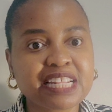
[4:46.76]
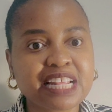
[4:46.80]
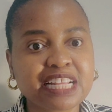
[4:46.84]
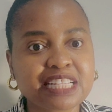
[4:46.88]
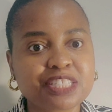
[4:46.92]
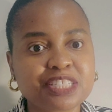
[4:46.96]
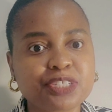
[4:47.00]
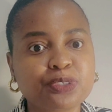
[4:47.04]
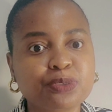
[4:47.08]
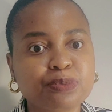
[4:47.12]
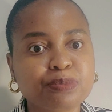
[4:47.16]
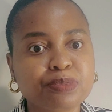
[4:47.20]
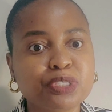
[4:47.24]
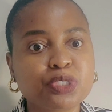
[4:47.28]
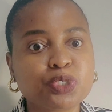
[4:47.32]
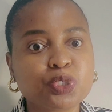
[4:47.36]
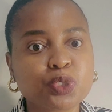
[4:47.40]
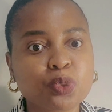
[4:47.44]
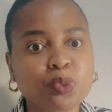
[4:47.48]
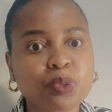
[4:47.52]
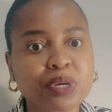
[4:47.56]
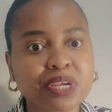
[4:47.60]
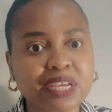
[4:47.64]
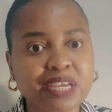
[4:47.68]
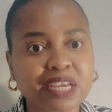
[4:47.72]
that you'll be
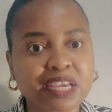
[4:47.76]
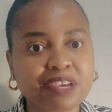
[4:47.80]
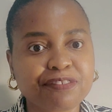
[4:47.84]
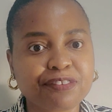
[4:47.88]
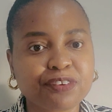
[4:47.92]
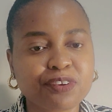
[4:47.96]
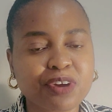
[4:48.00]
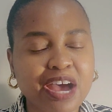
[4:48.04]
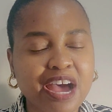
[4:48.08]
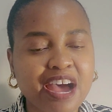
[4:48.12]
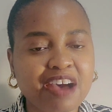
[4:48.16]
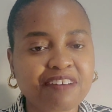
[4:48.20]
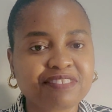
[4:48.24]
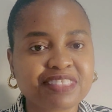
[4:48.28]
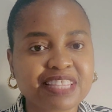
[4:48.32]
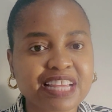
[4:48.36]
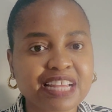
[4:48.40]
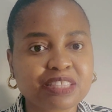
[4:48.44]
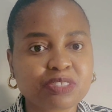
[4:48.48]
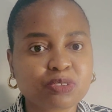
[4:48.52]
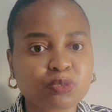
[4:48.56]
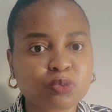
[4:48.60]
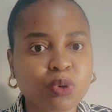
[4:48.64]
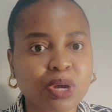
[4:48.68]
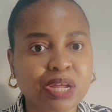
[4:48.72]
doing. If you have
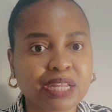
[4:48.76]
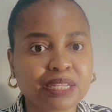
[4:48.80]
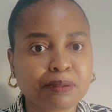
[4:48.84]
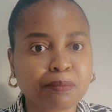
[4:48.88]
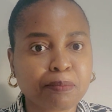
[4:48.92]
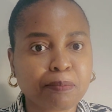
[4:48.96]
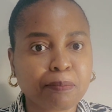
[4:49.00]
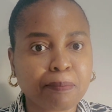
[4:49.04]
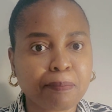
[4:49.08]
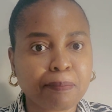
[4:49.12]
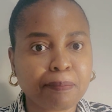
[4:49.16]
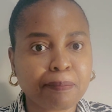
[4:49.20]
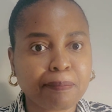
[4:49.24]
that one